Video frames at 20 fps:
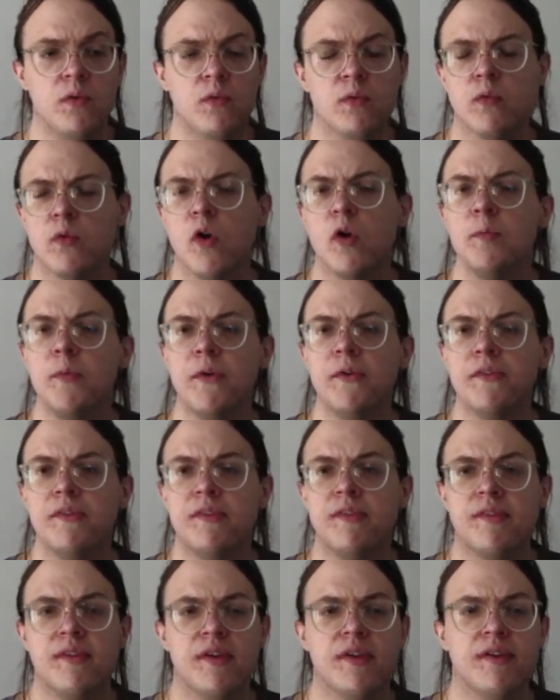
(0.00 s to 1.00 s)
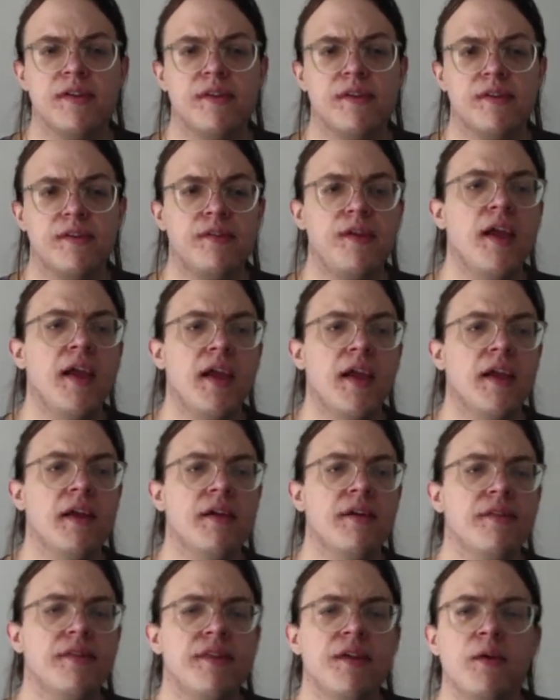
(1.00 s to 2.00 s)
we're almost
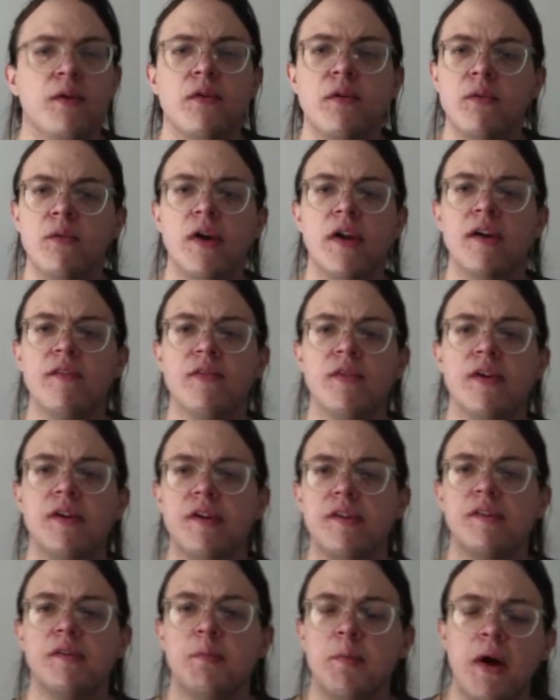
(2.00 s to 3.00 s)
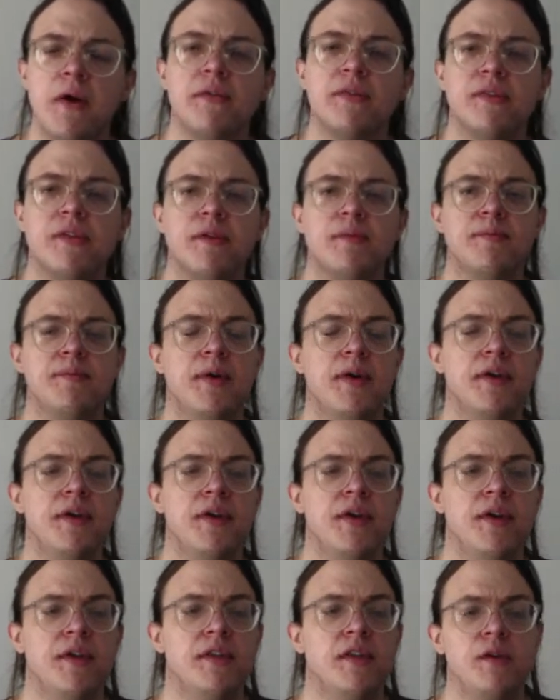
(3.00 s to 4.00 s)
saying that whatever it is about them
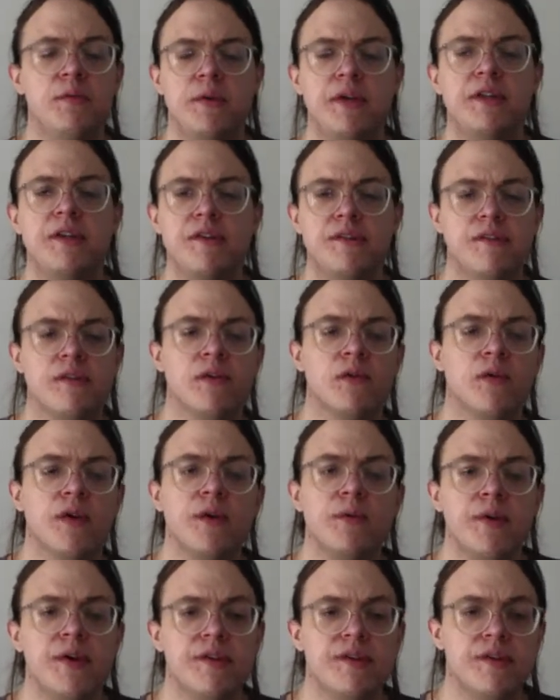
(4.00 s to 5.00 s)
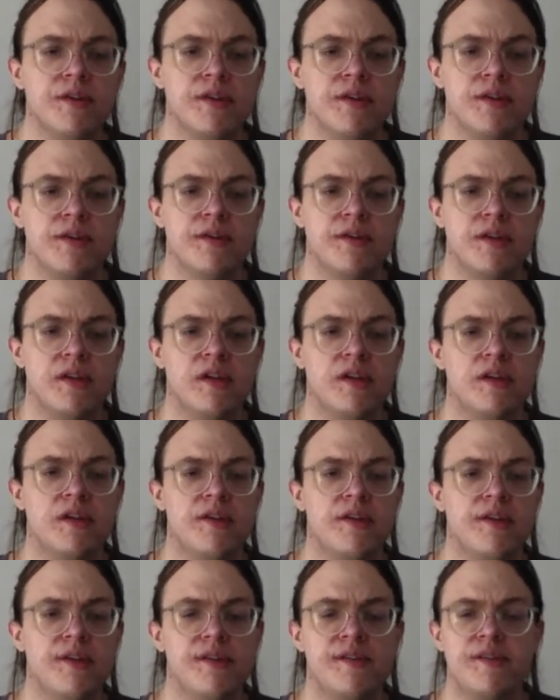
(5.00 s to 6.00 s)
that we disagree with
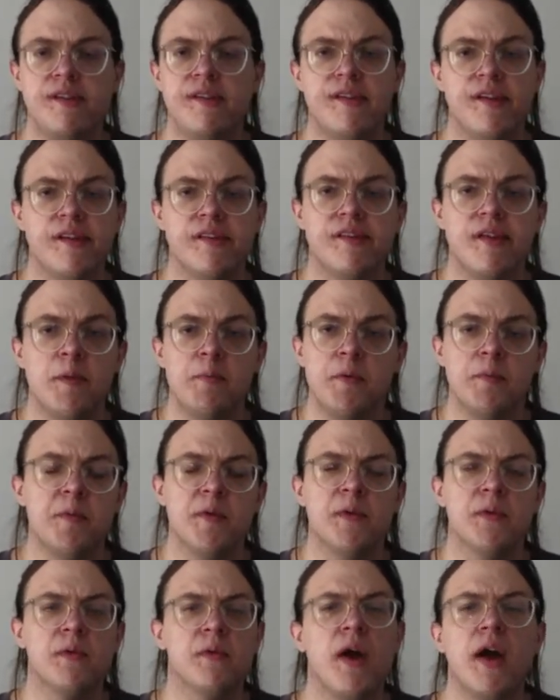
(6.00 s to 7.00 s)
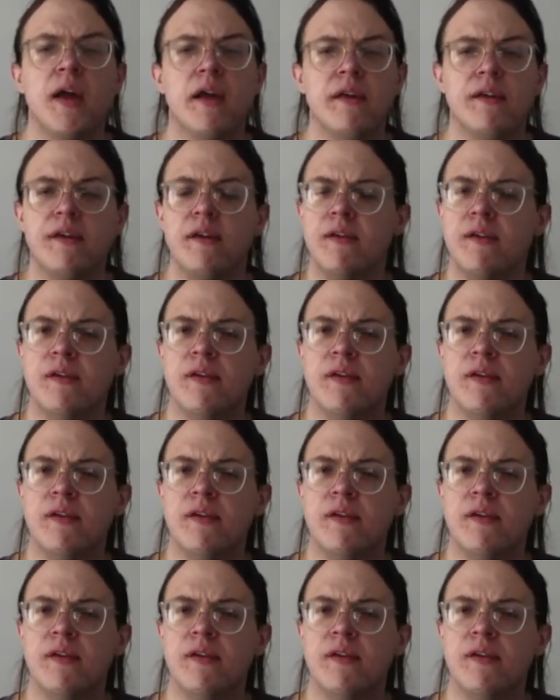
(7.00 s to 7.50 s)
isn't acceptable or right.